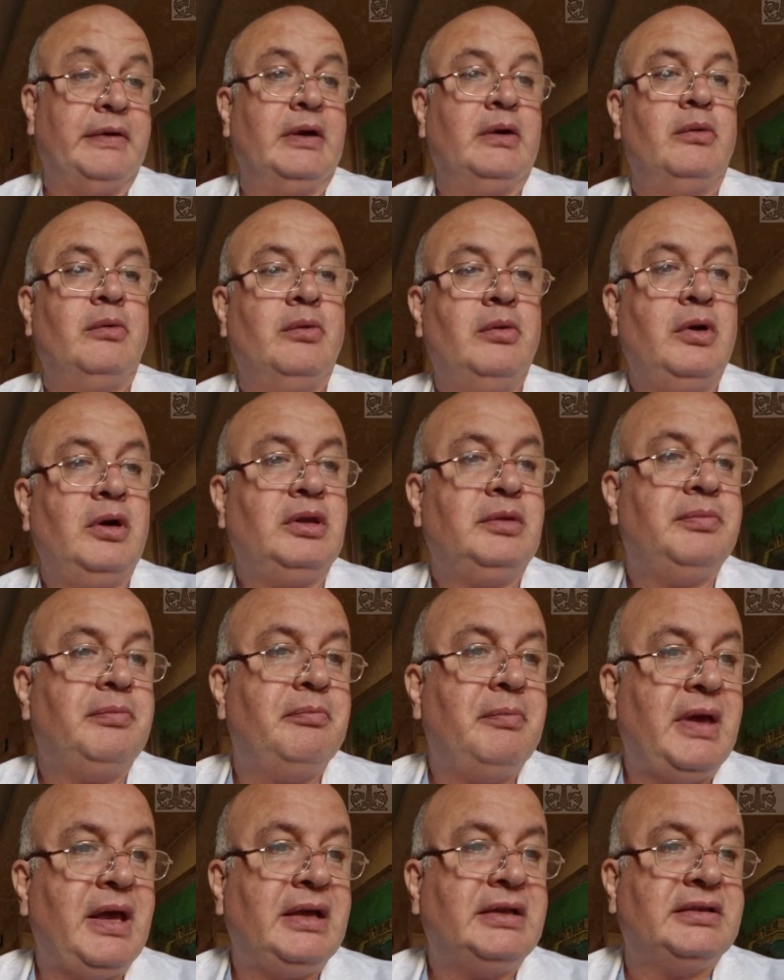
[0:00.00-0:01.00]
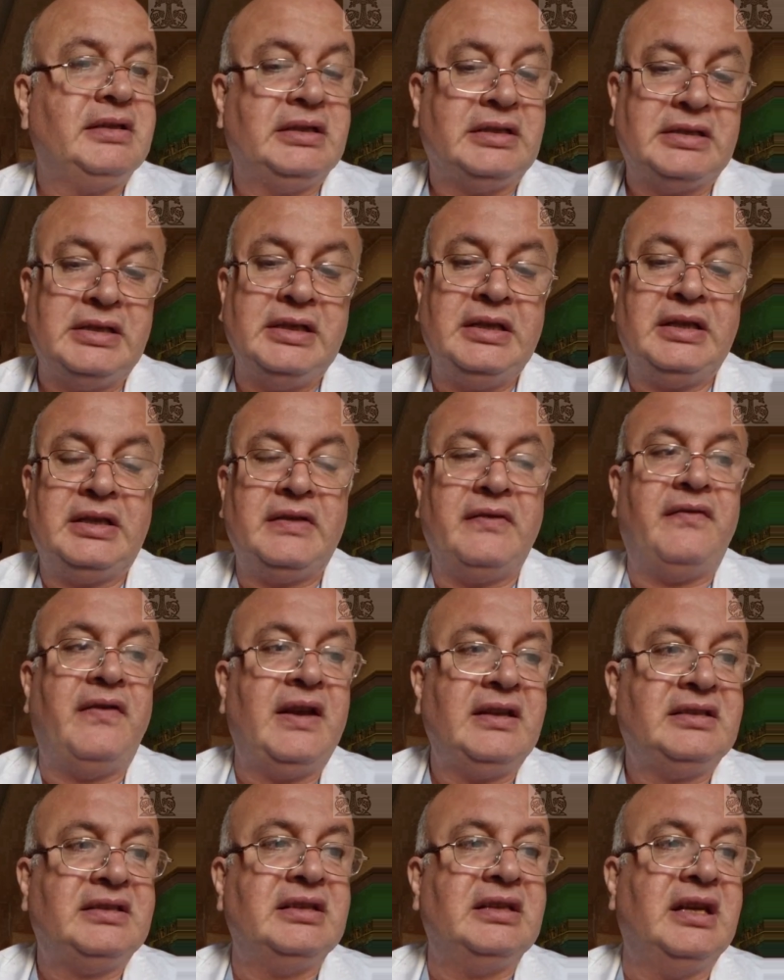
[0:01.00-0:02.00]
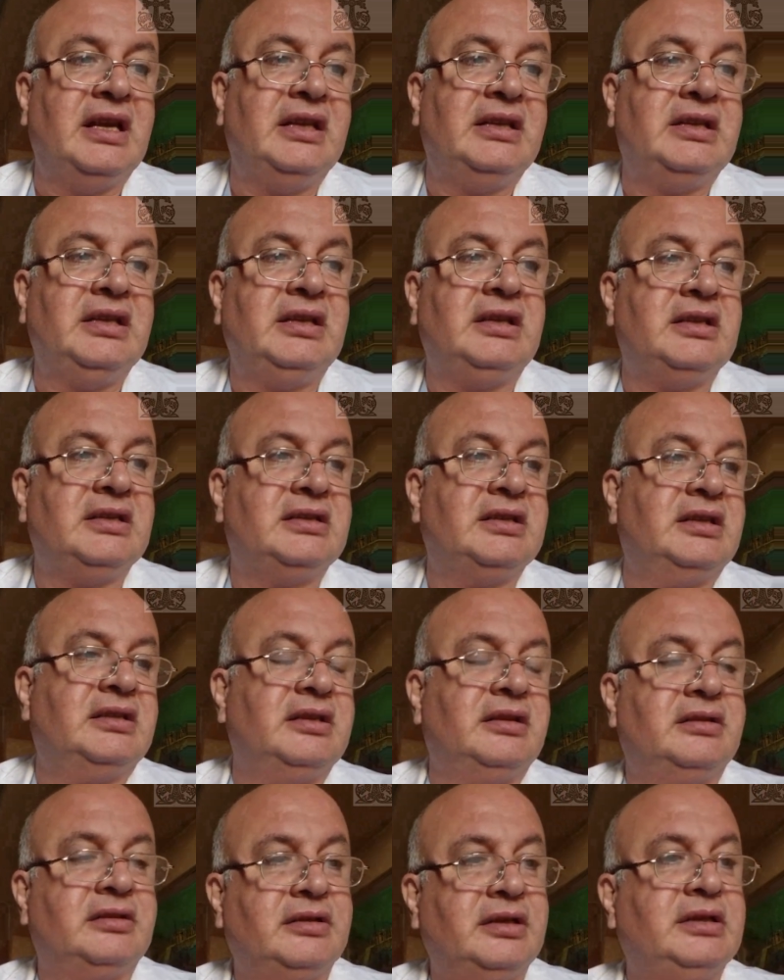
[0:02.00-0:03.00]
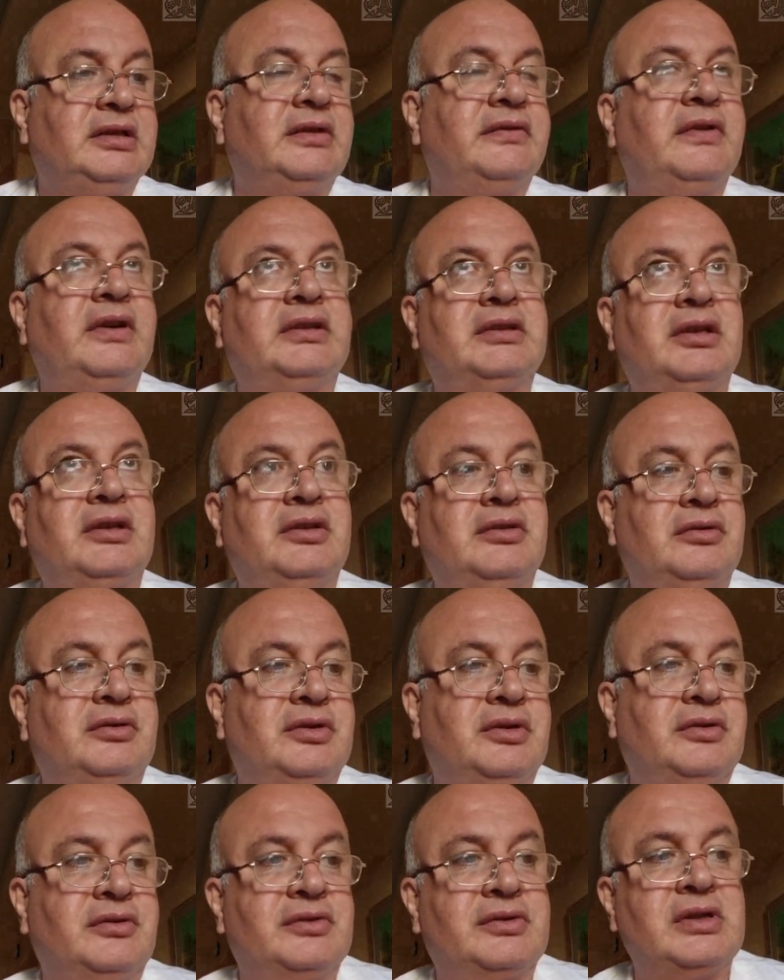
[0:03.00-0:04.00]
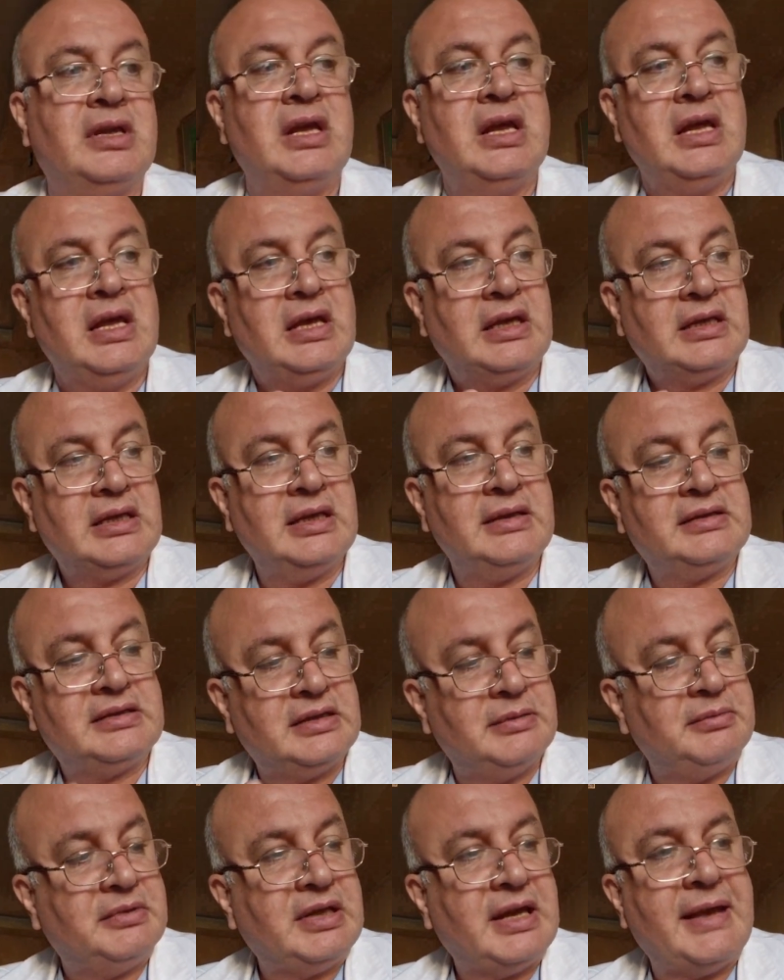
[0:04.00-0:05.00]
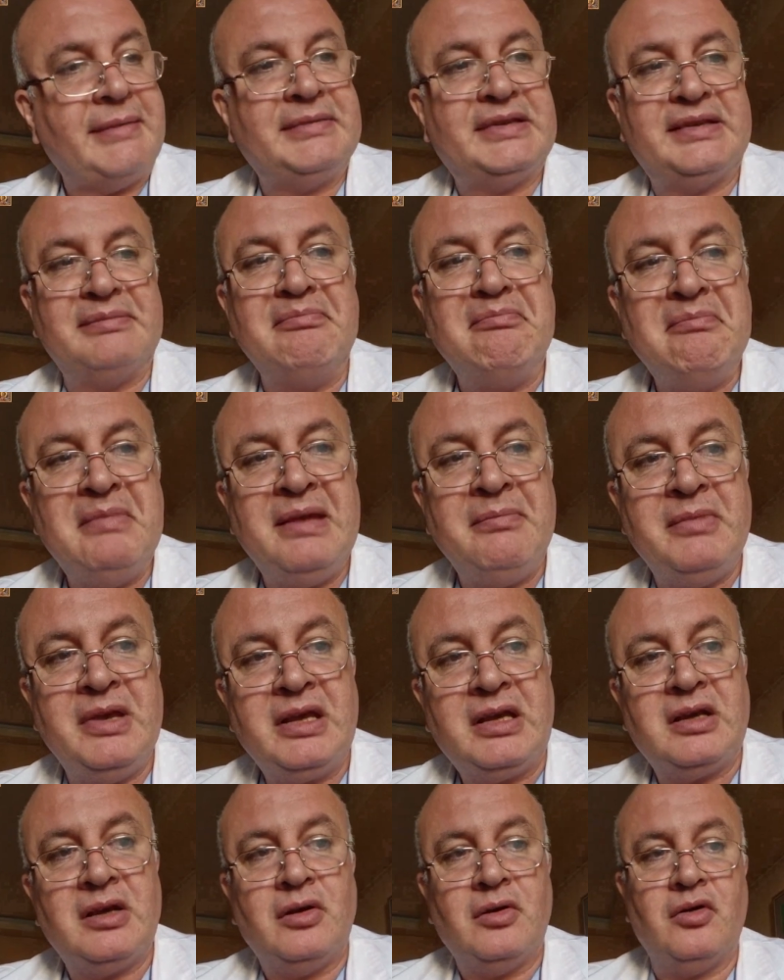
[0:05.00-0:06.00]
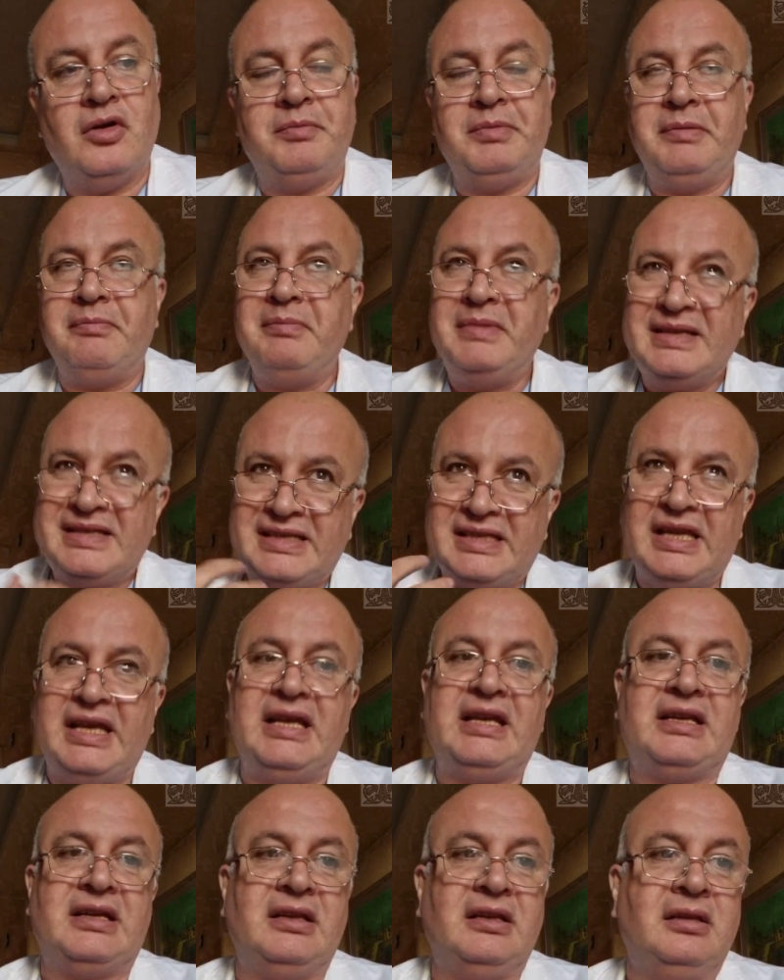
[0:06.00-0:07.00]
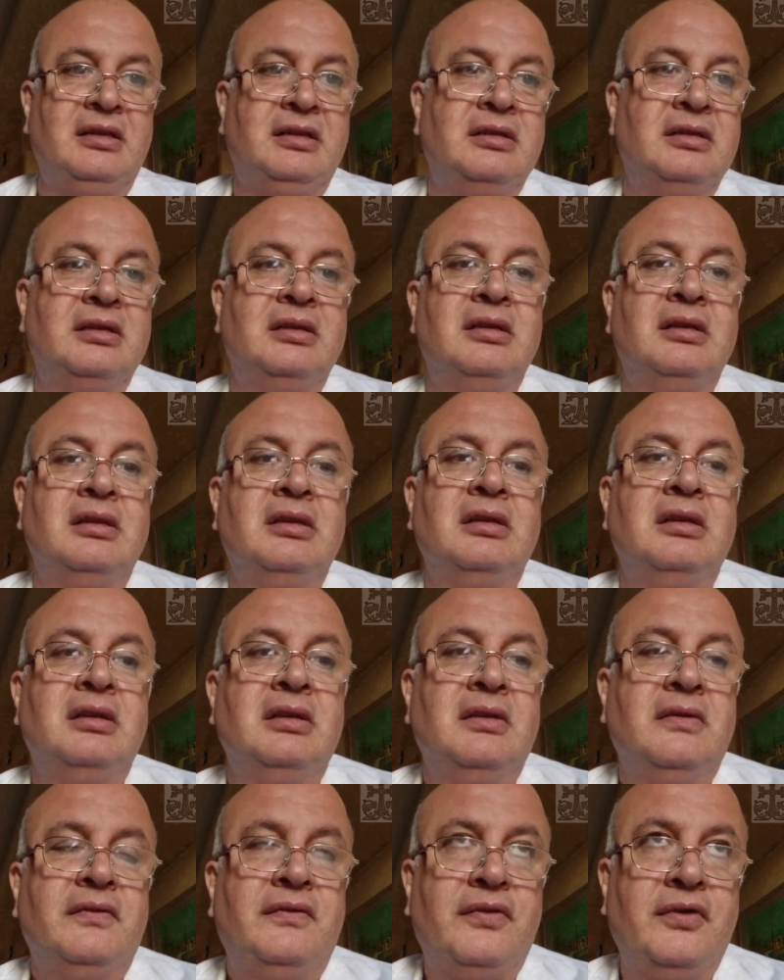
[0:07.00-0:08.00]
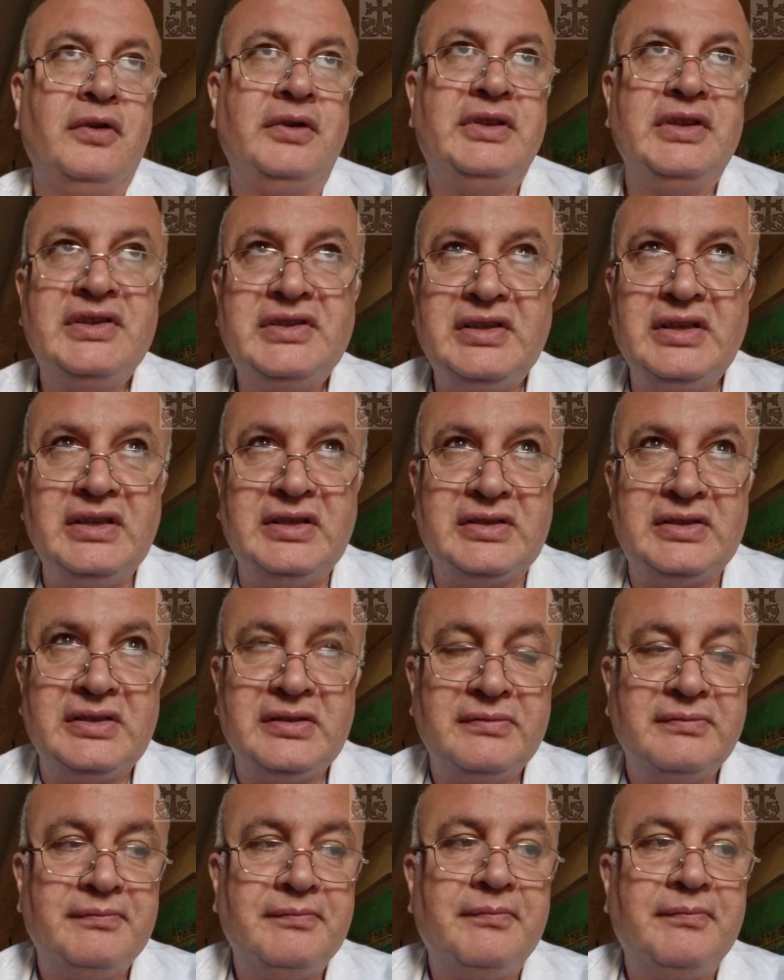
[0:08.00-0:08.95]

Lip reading: what makes it clinically fascinating is that a retroverted uterus can sometimes mimic or be mistaken for disease.